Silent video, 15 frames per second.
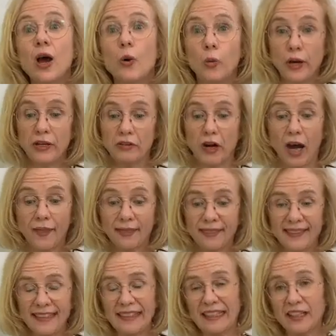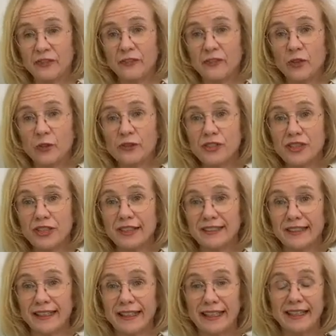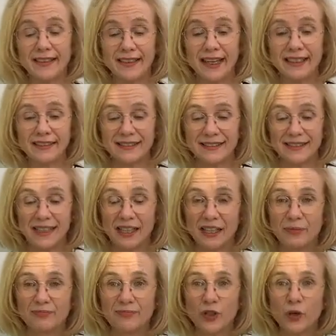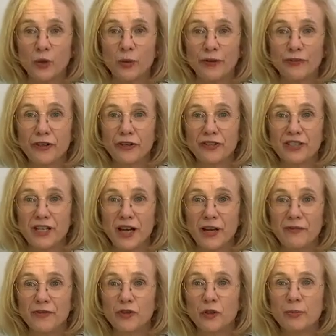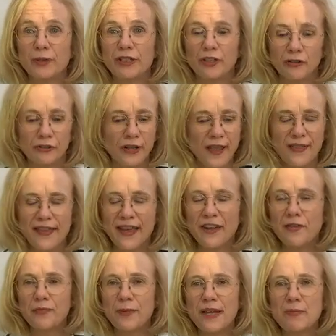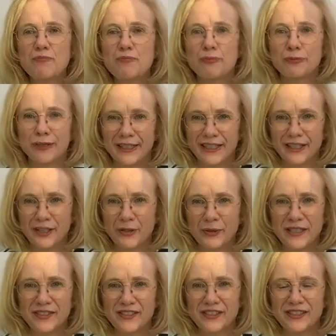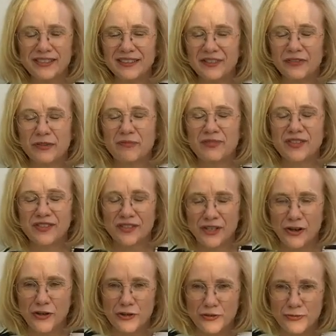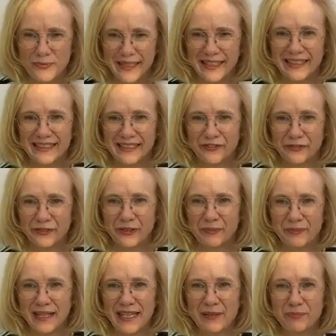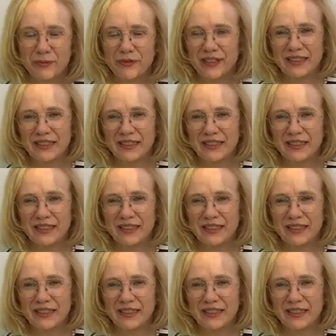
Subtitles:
Well, I think unfortunately that's all we've got time for. But look, they have been brilliant questions from so many different people.